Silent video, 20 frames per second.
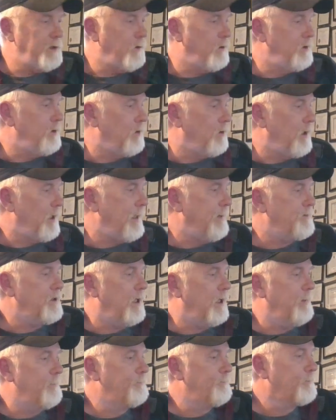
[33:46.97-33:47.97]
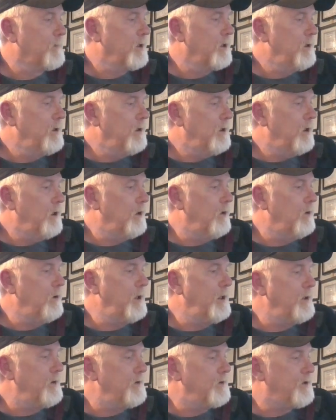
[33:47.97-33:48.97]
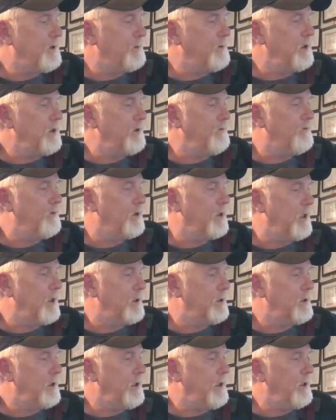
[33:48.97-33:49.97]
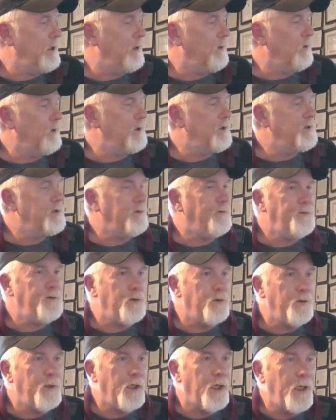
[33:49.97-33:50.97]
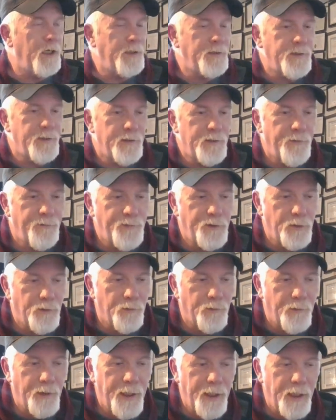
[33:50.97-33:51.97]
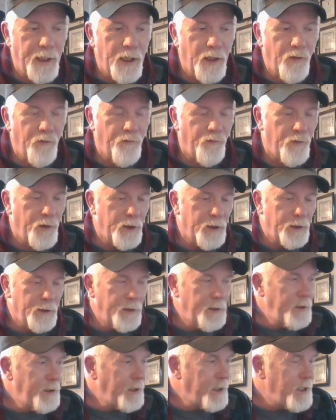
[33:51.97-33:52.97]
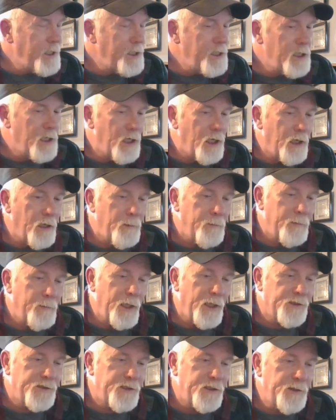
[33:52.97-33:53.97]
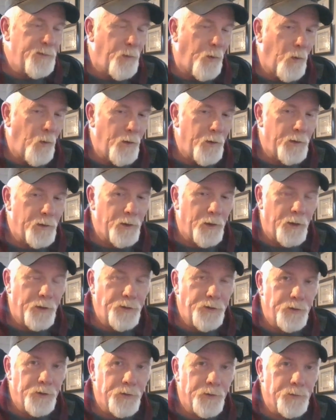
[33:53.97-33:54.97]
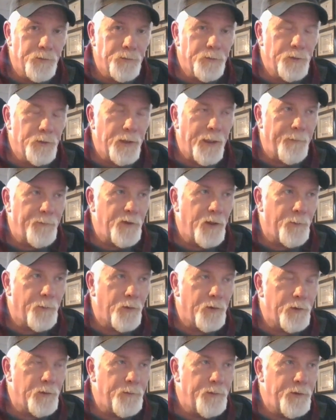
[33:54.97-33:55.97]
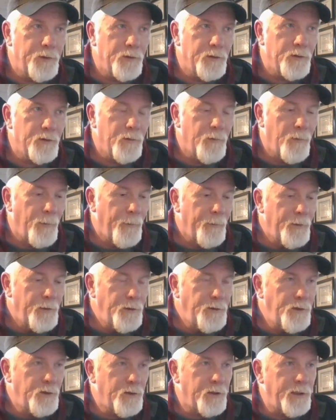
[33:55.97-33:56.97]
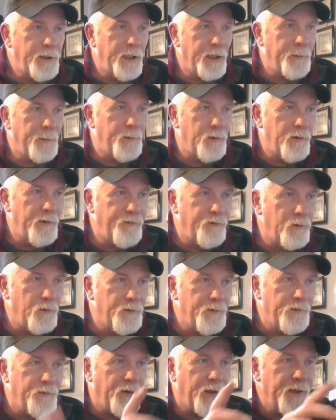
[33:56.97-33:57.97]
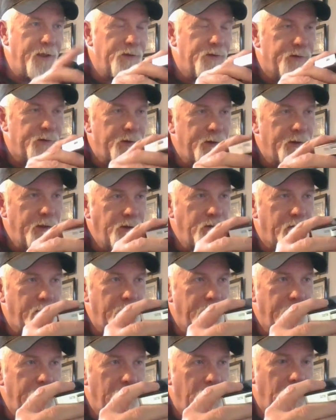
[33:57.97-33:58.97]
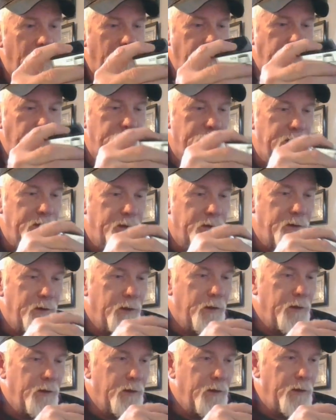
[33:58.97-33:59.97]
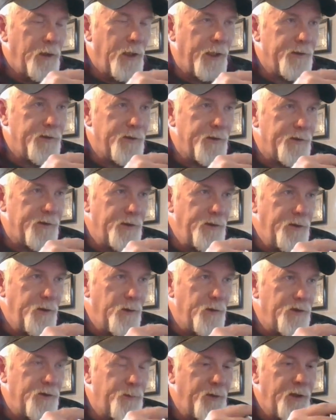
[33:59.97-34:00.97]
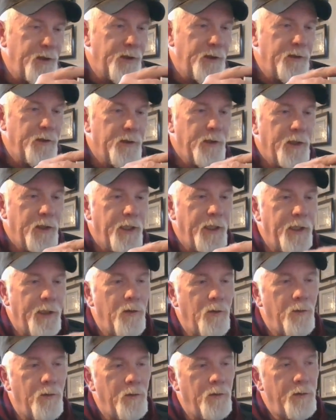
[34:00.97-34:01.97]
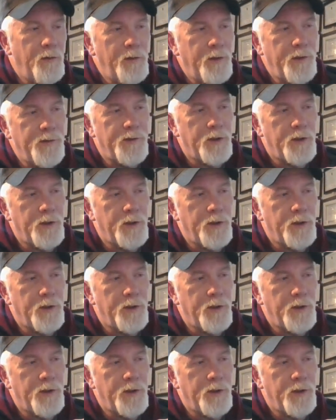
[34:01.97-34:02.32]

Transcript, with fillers: or your laptop. Oh, and there's something I forgot, and that was if you're not if you don't have a uh, SD port on your laptop or computer. You can get a peripheral device that you can add on using accessing USB and it'll it's a